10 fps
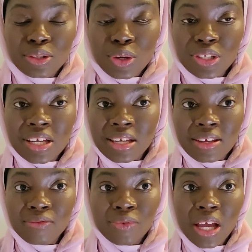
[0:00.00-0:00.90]

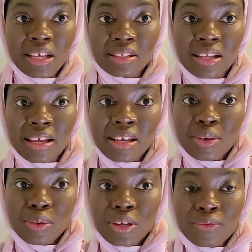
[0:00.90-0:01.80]
certain event. Like,
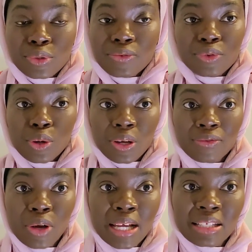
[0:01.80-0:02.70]
even if you're
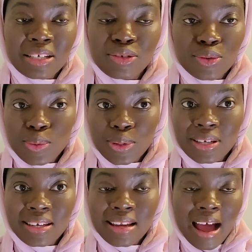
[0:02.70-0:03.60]
invited, you
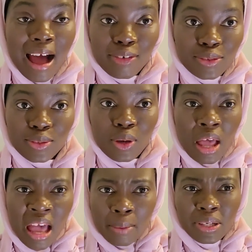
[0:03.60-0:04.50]
don't have to.
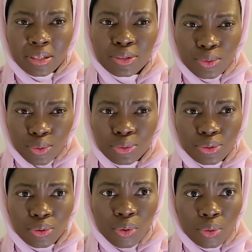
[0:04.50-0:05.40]
I mean, it's
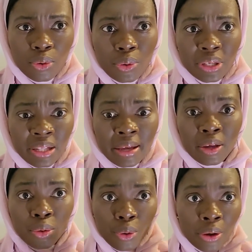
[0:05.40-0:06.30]
good to go in
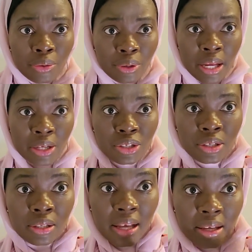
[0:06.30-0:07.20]
like a
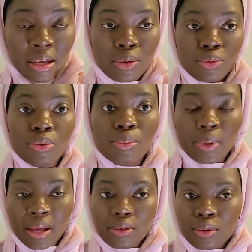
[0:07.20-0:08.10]
congregation, like a
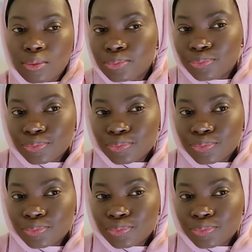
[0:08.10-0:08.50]
group, like you